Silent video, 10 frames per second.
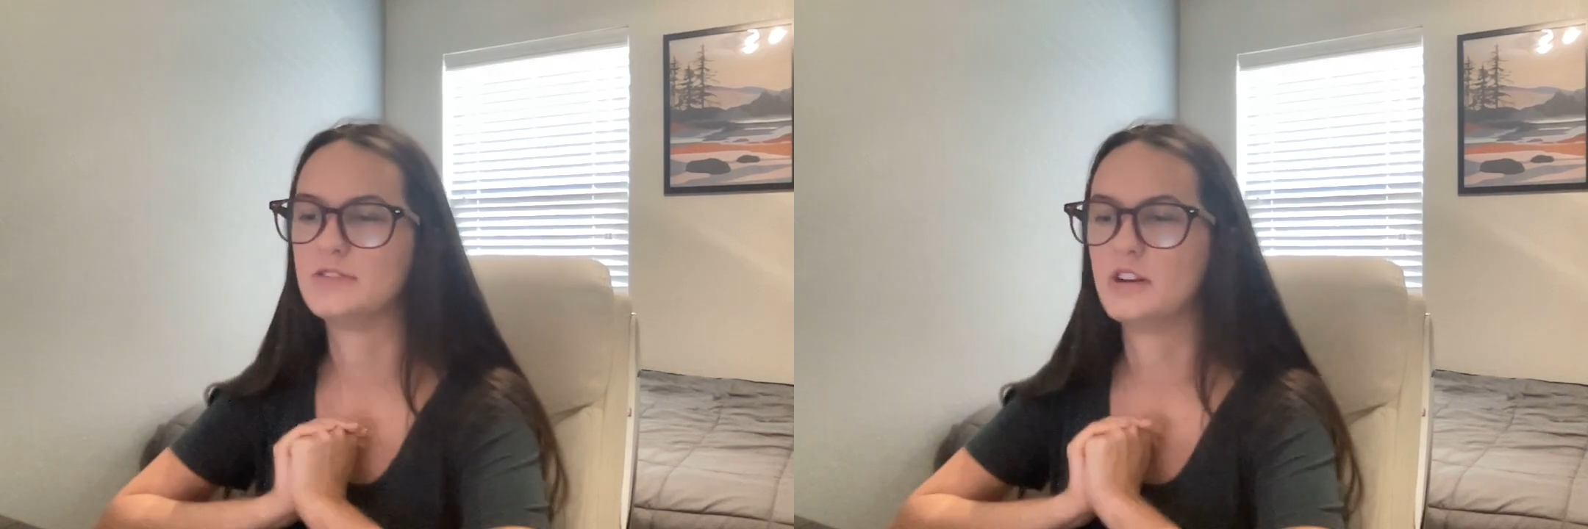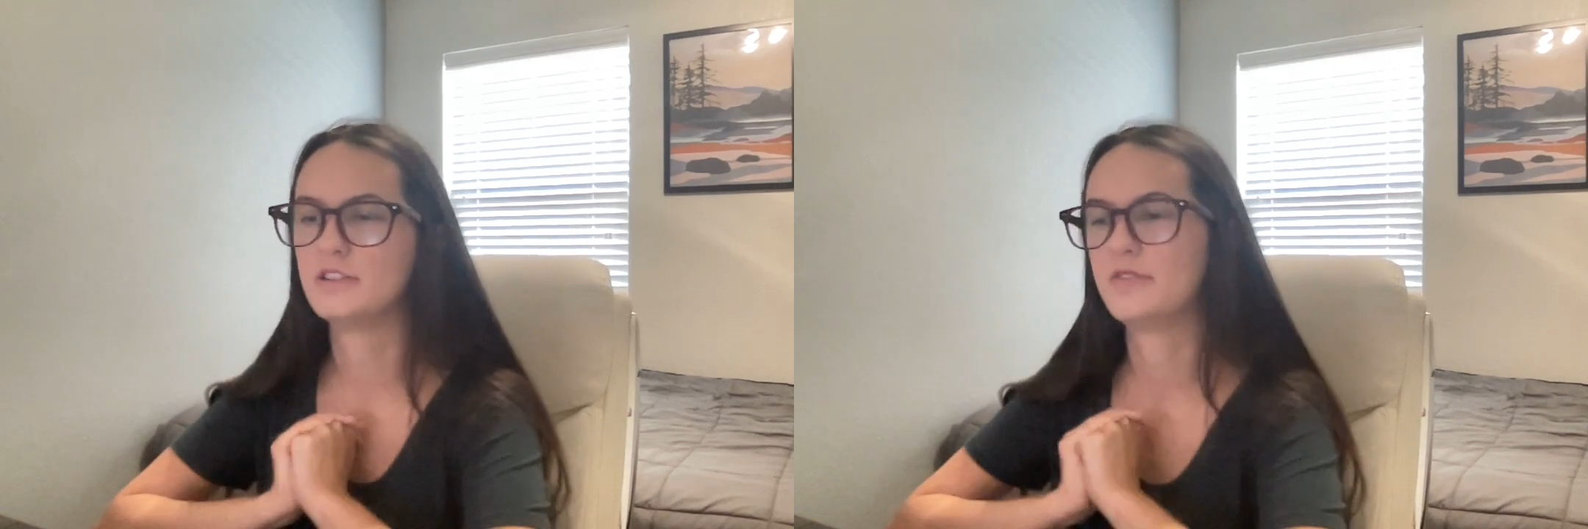
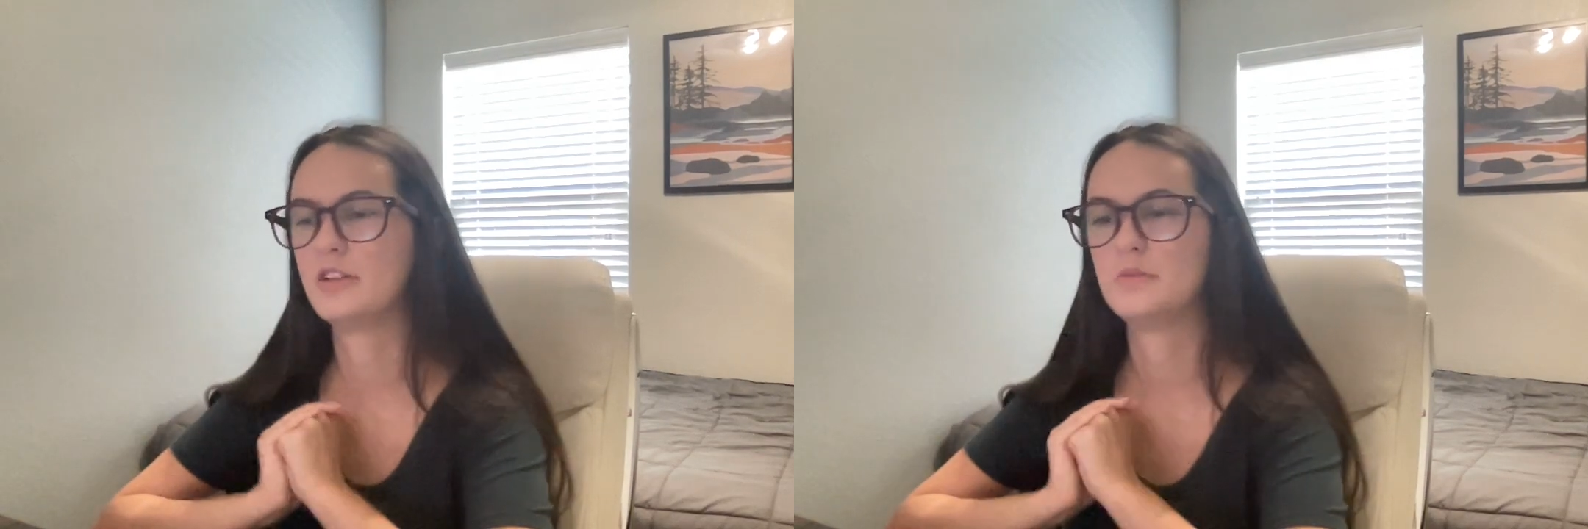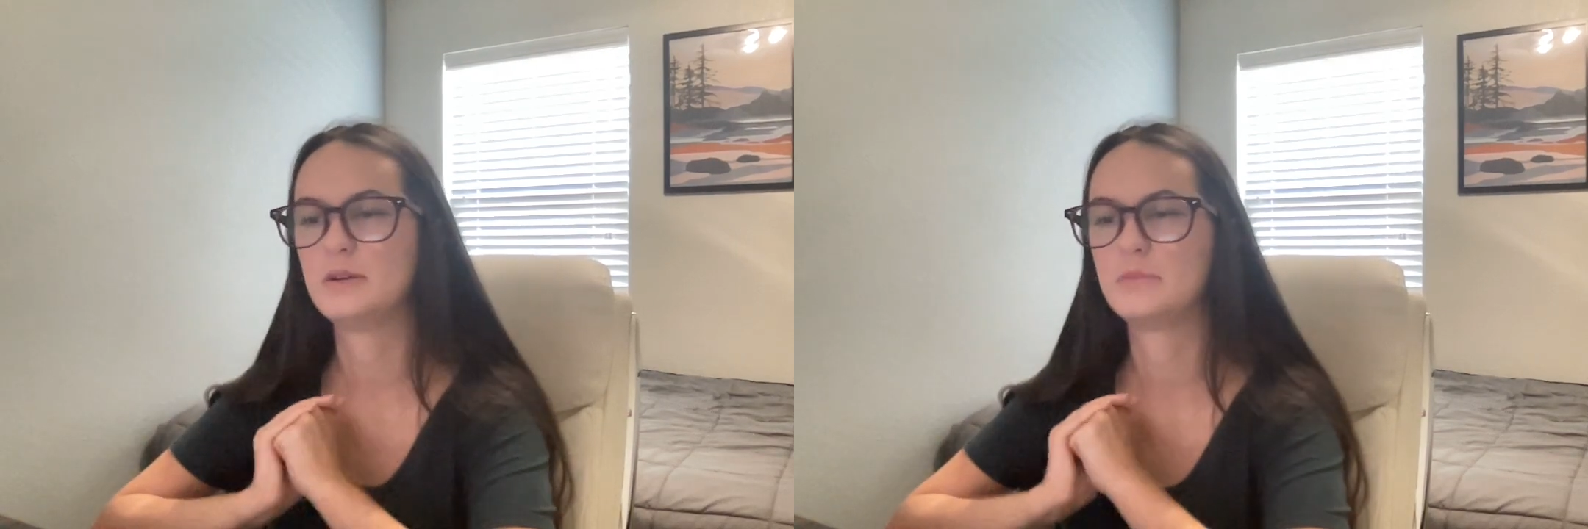not
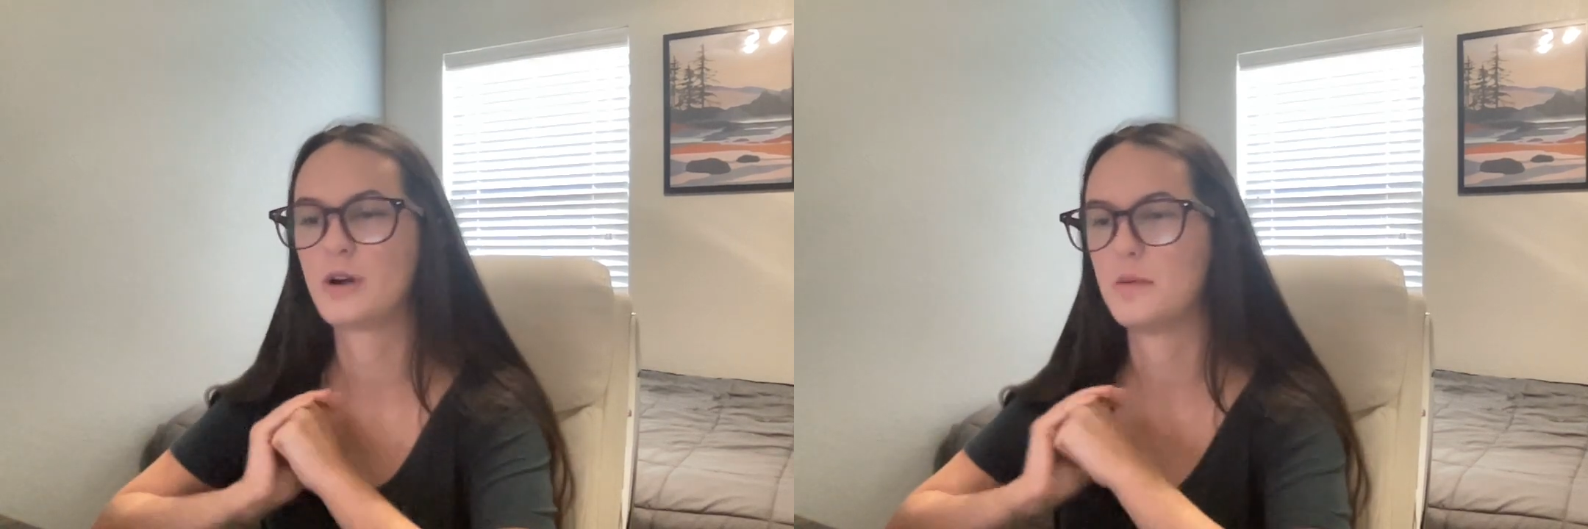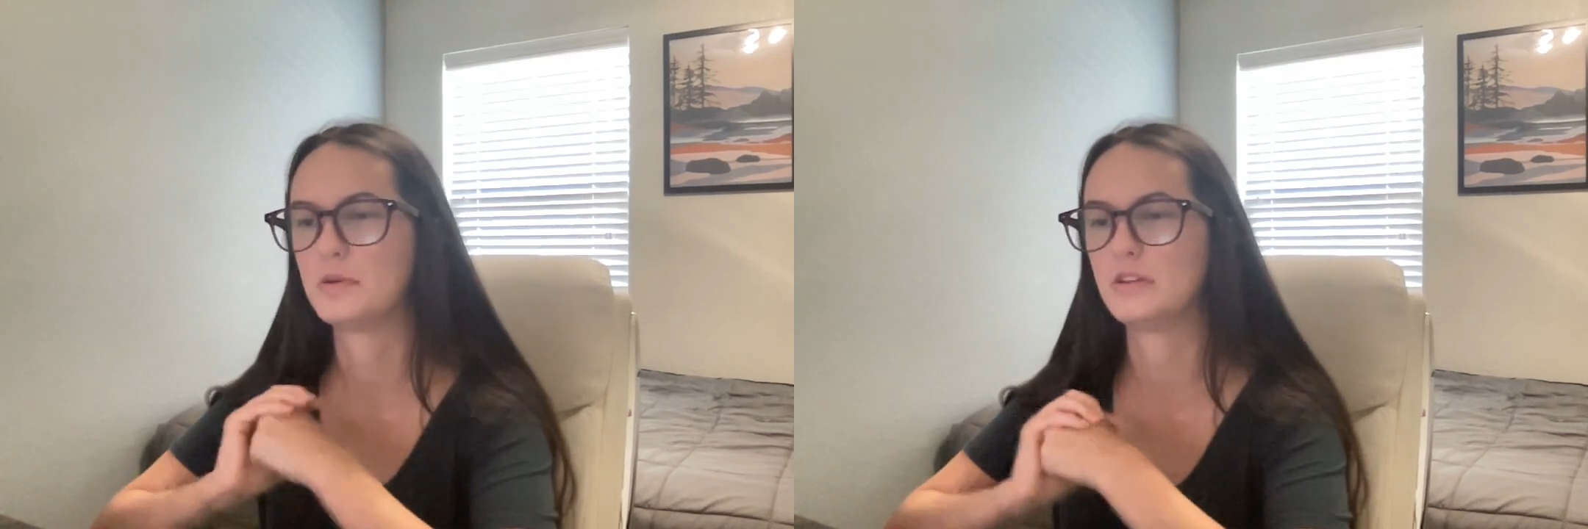developing
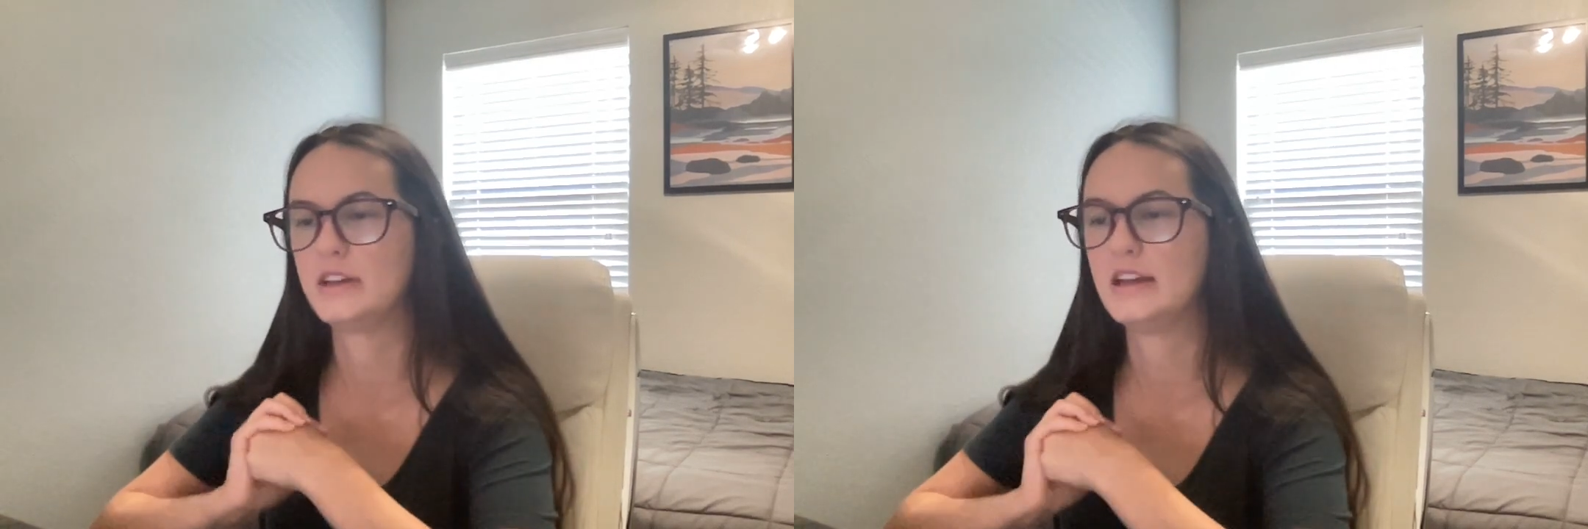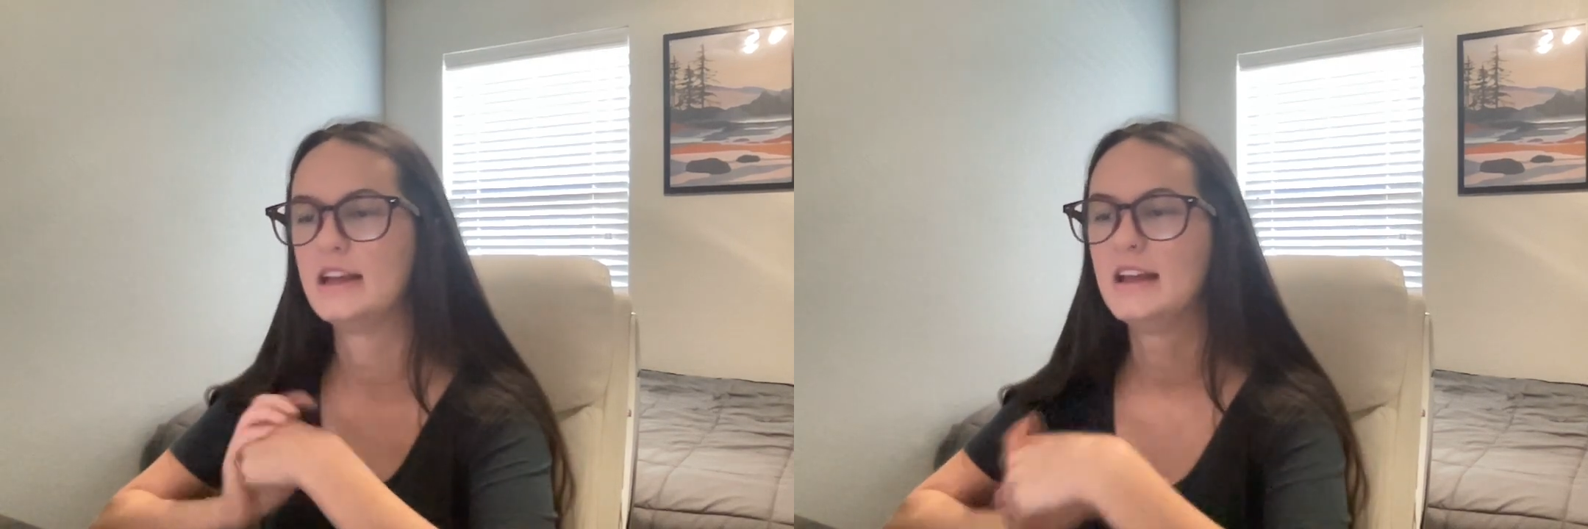
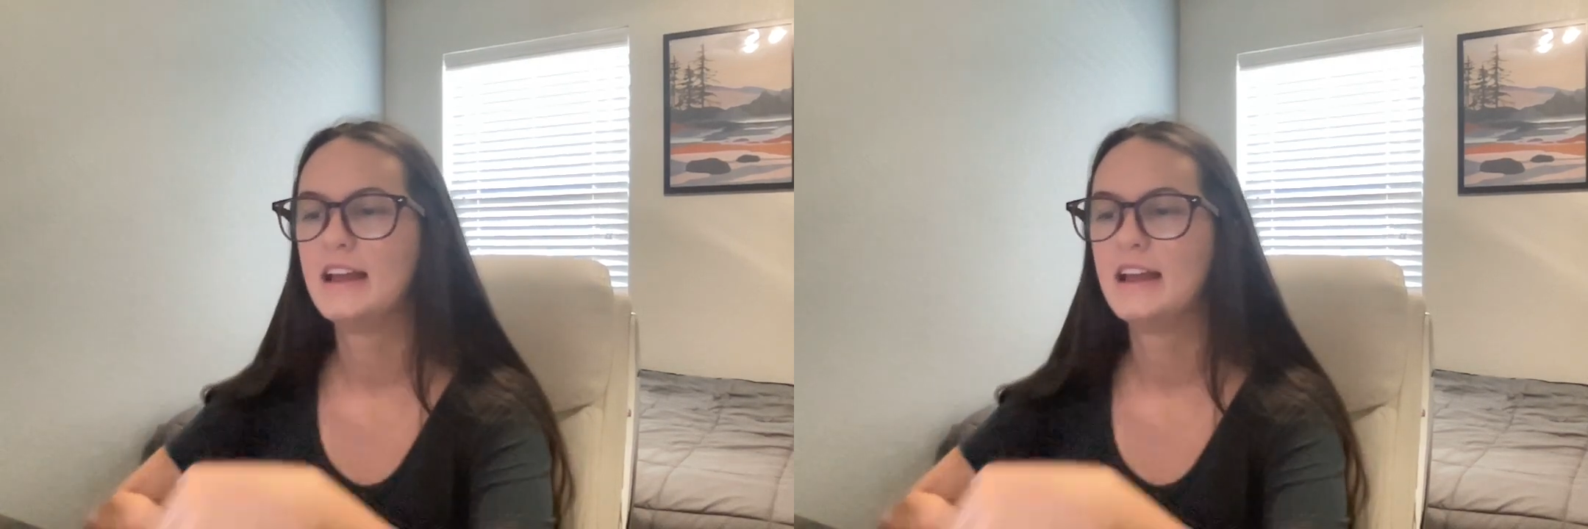properly